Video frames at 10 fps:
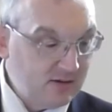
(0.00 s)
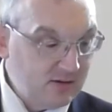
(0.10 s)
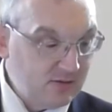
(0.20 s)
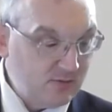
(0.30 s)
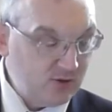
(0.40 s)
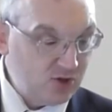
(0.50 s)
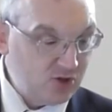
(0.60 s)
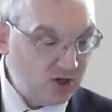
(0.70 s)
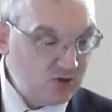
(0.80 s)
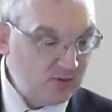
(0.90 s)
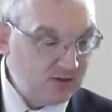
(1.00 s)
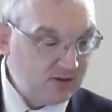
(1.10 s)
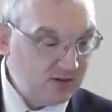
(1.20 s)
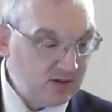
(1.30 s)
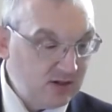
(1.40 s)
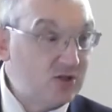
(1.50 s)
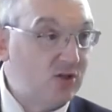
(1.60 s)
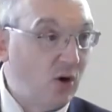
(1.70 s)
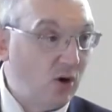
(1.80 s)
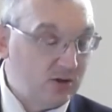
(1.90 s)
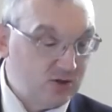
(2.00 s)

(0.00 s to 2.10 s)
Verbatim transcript: for the judgment is God's.